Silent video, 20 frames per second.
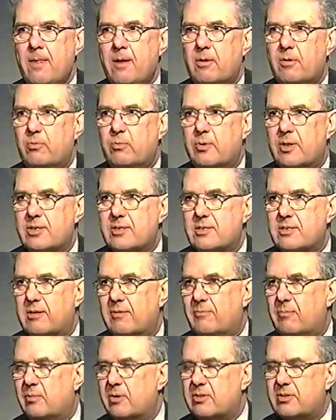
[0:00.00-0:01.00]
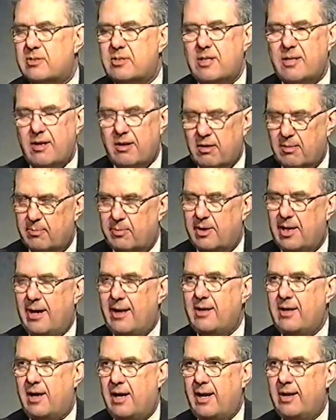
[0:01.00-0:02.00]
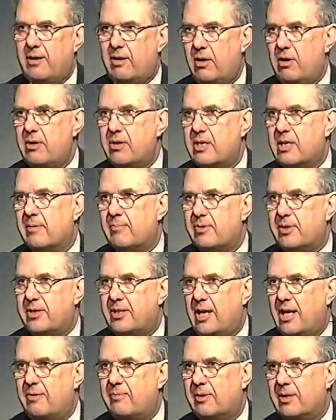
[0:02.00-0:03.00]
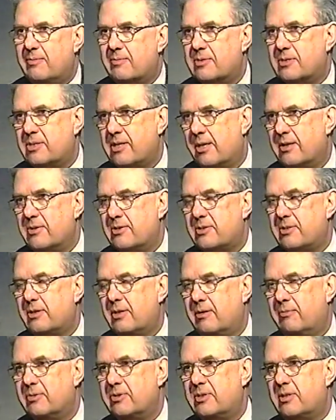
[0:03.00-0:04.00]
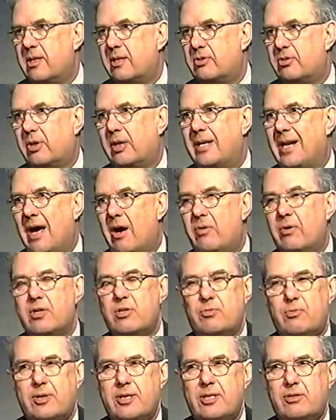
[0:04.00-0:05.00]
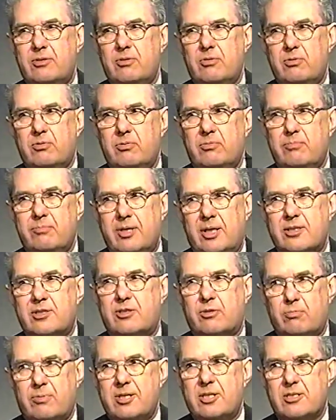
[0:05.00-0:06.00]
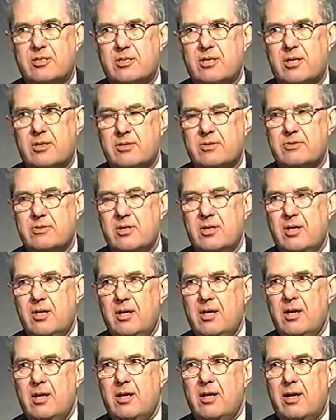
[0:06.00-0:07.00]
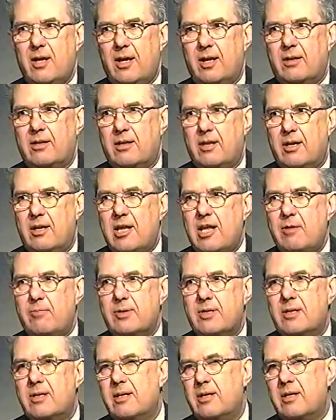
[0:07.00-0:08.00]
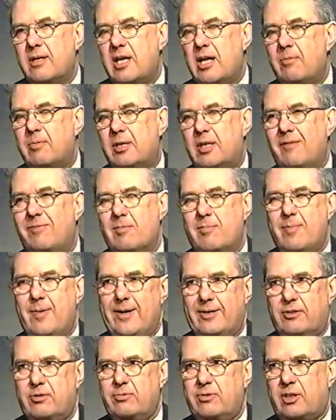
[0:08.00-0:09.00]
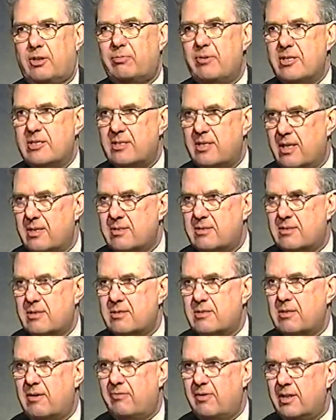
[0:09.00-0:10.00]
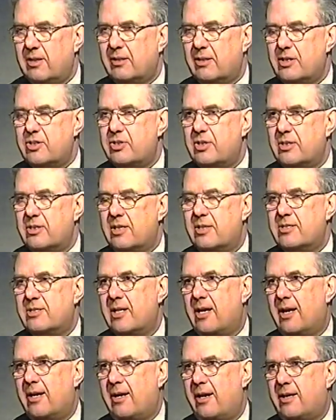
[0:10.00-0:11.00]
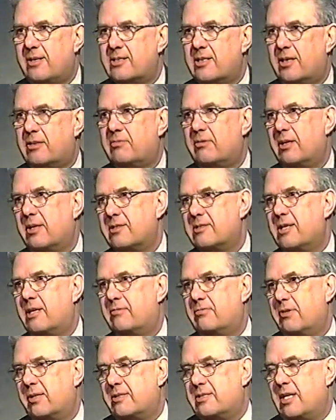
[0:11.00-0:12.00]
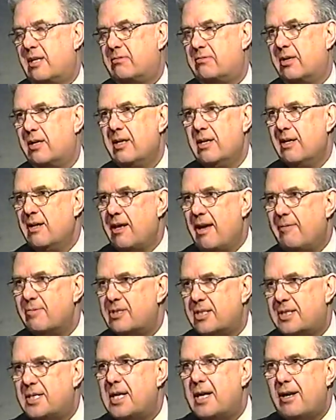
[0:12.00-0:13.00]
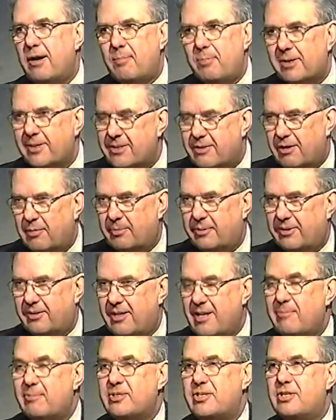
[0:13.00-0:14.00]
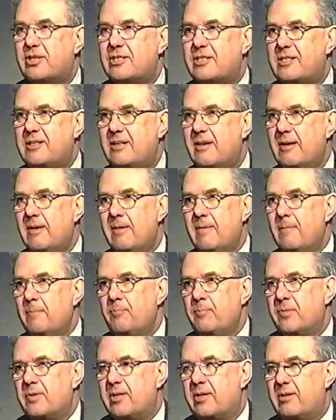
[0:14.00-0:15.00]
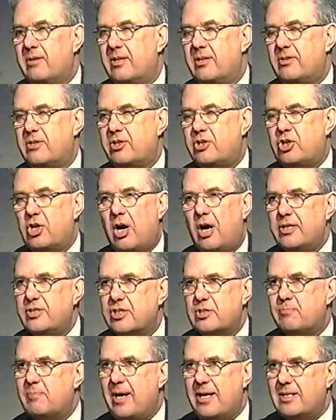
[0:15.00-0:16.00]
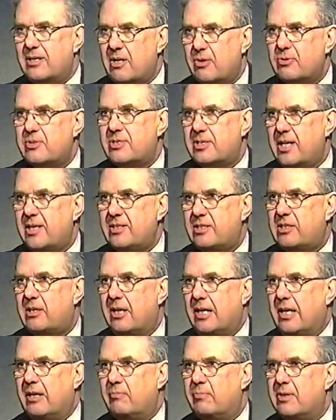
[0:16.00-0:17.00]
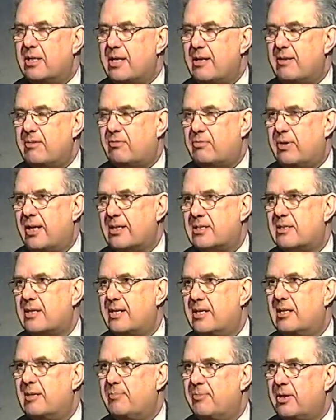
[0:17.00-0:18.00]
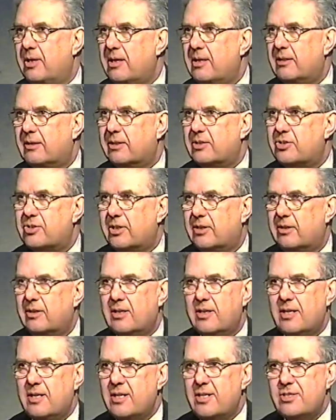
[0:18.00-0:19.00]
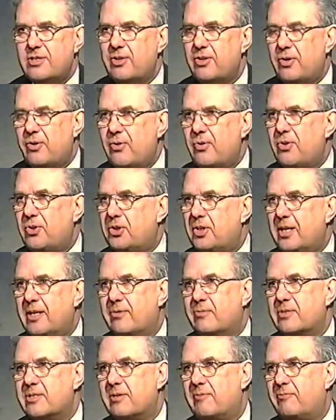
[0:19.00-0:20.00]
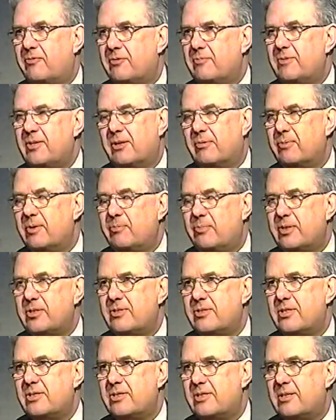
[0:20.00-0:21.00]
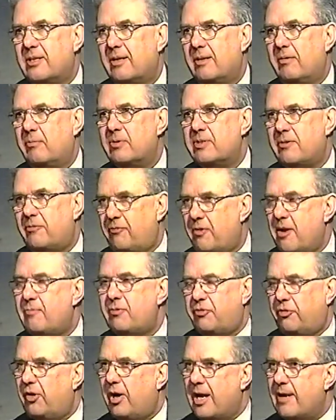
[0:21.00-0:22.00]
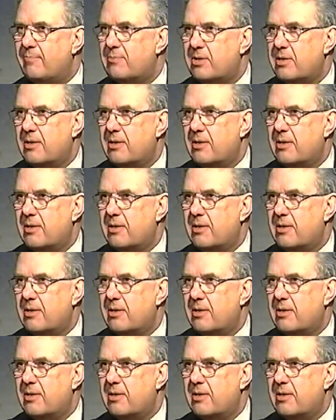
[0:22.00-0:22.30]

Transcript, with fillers: was uh, was terrible. I, I heard him the day when he was sentenced, and it was it took an hour and 22 minutes to read the sentence, and and he would he would give him about two or three sentences of English and then say, etc., etc., etc. He was a terrible interpreter. He was oh just... Oh, my gosh. The, the, the, charges made no sense to Ed when he translated them to English. And so the whole thing was, a, you know, was just, a, was a, he was framed.